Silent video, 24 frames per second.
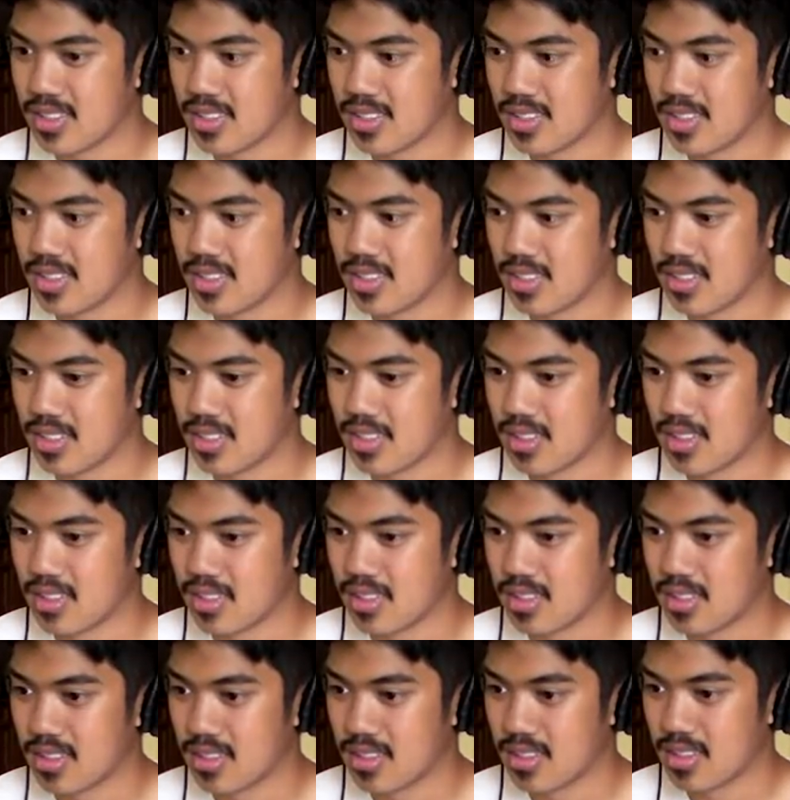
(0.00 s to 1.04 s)

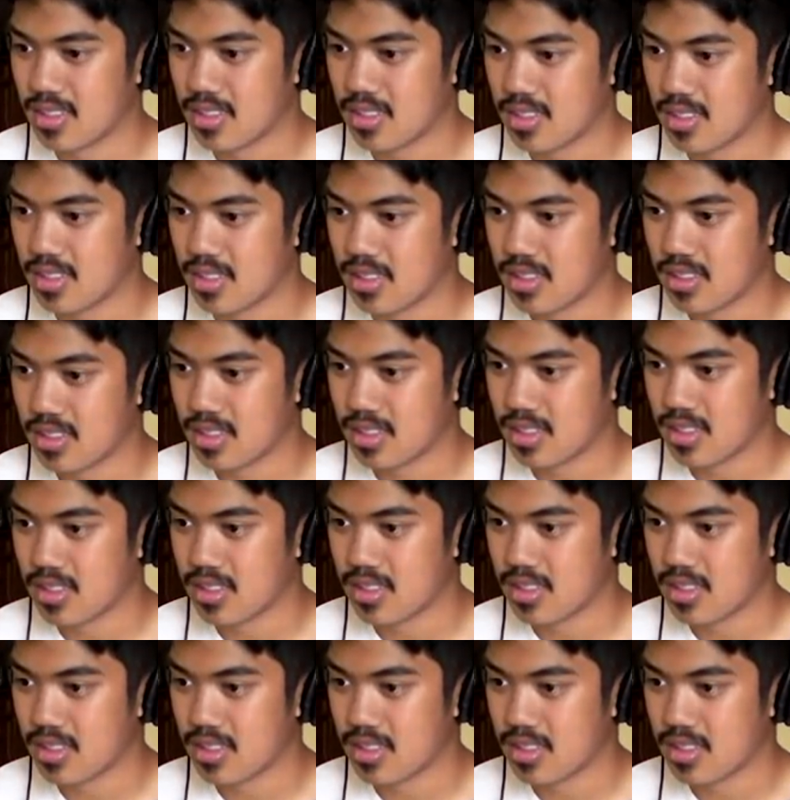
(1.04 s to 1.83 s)
[no speech]